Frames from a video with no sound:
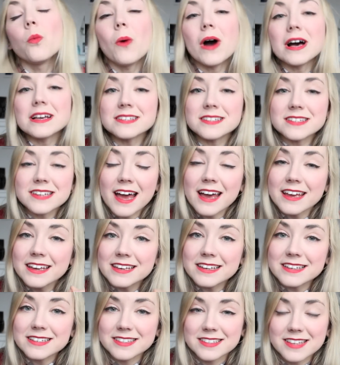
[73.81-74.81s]
Whilst
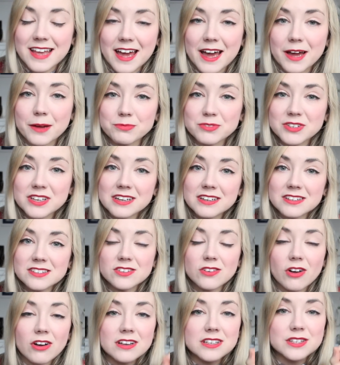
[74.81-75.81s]
I accept it is
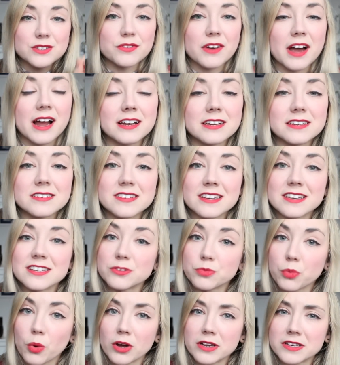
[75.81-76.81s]
not as violent
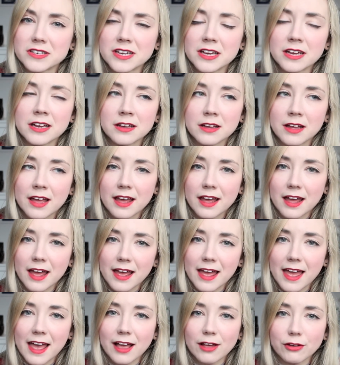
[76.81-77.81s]
as what
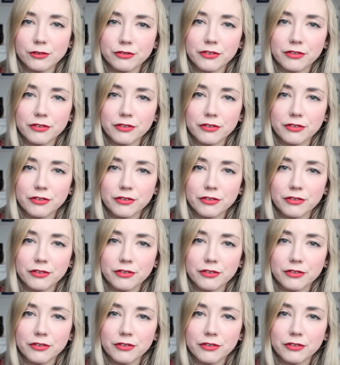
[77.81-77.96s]
L.